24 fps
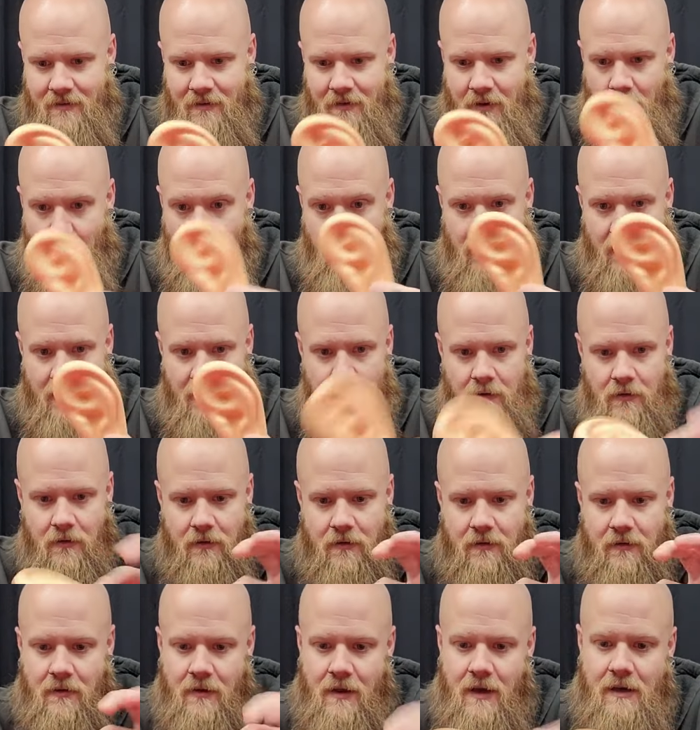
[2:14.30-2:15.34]
a reel
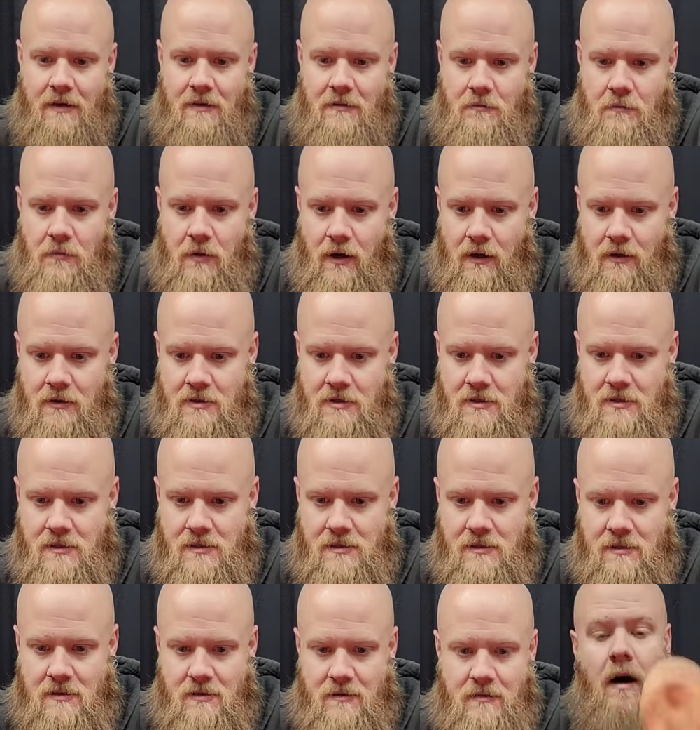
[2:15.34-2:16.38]
that Buck
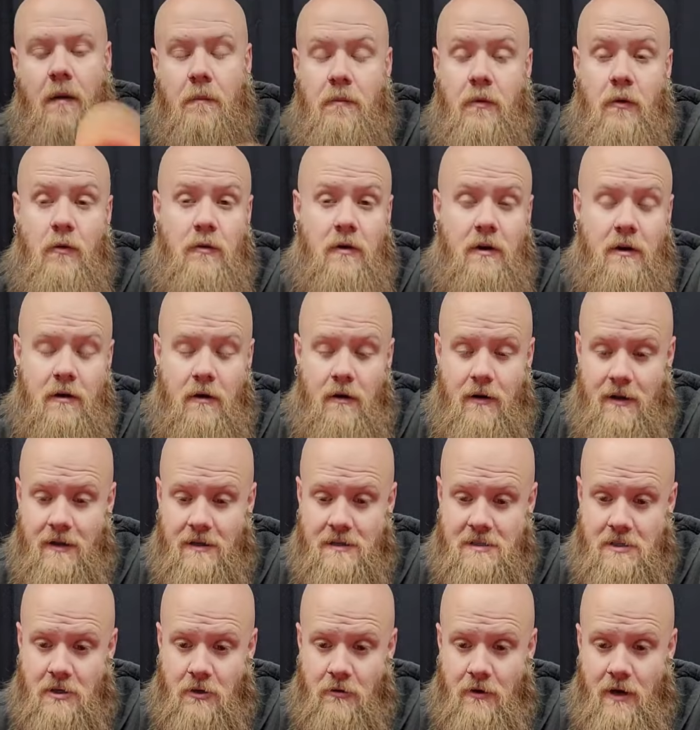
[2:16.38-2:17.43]
just uploaded on
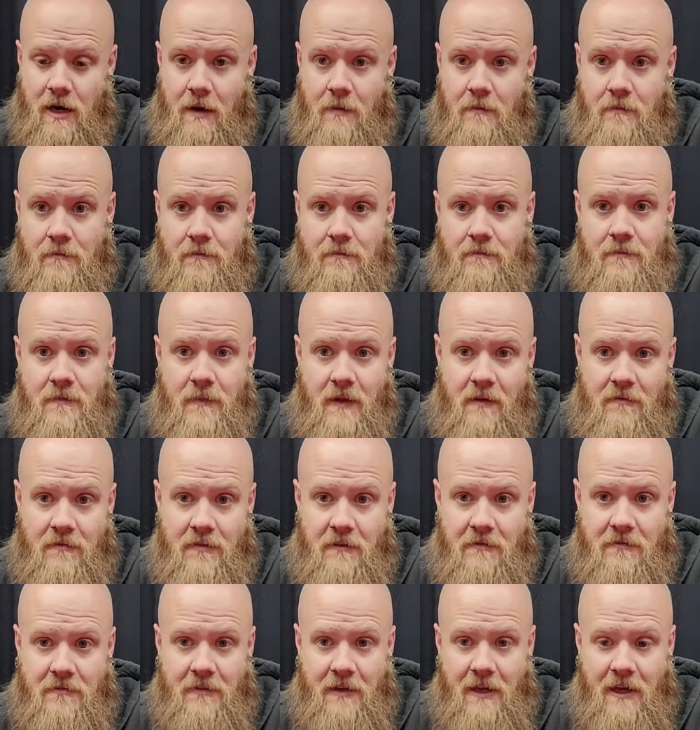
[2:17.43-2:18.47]
Instagram of
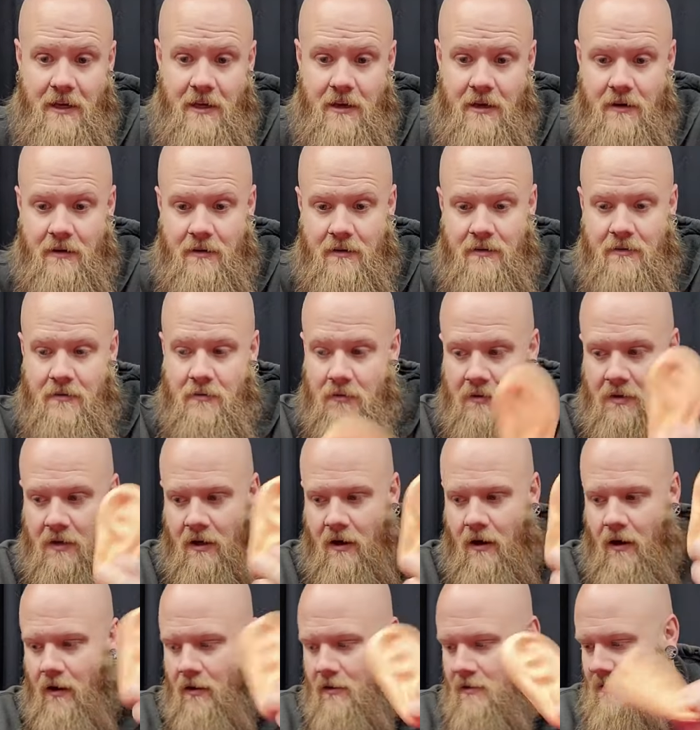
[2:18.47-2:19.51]
the flick with the
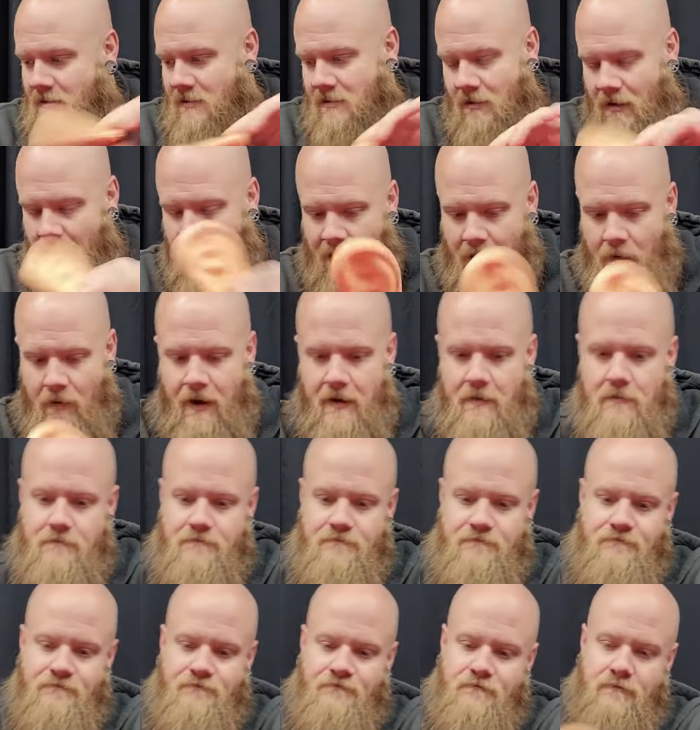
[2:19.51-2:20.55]
cards. Anyway,
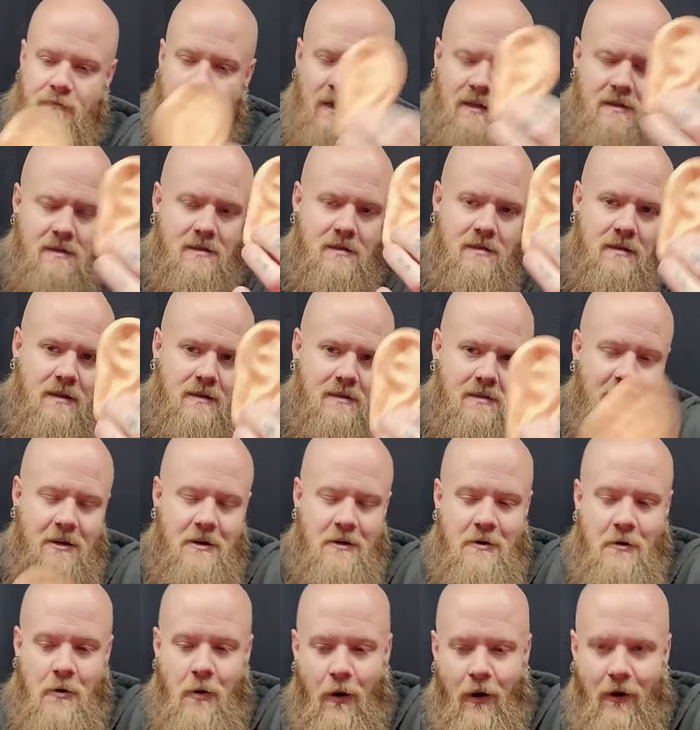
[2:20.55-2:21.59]
It's it's
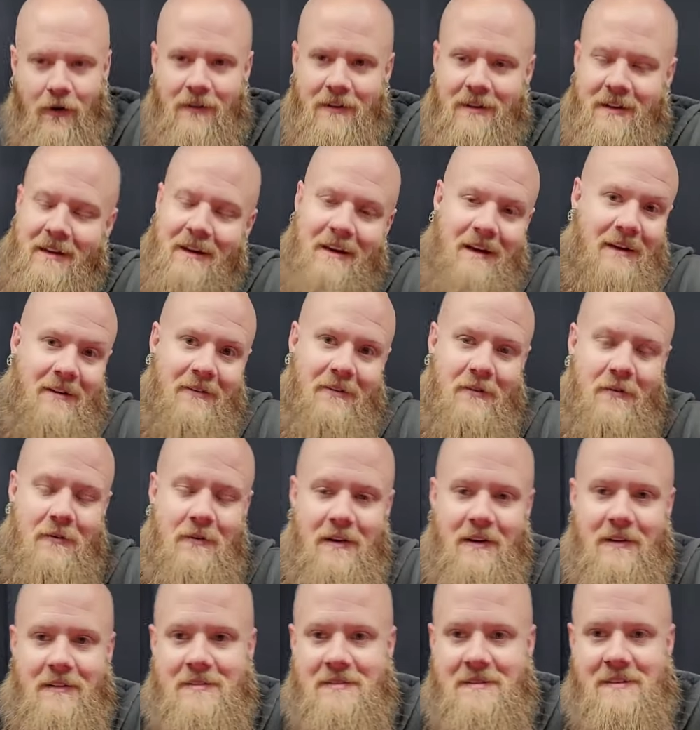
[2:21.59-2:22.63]
good quality. I don't know
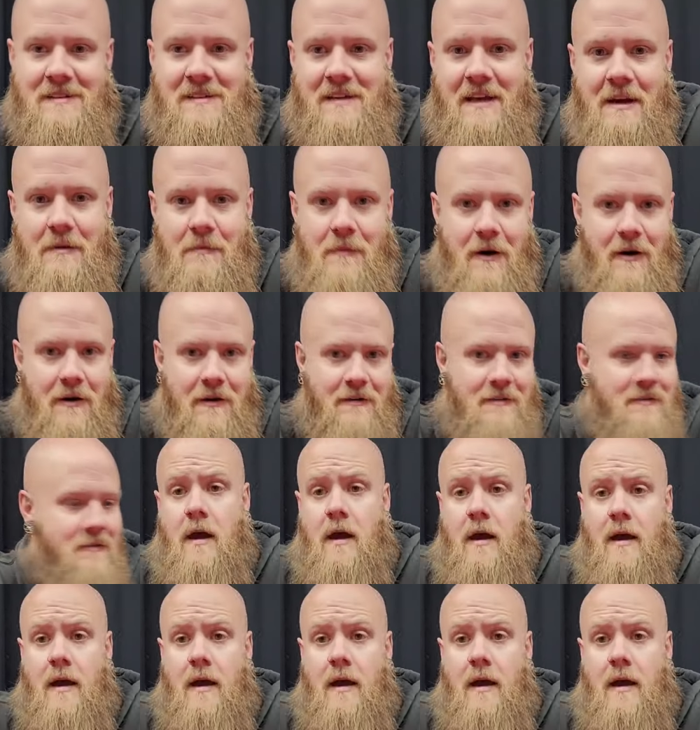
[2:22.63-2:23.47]
what else to say about it.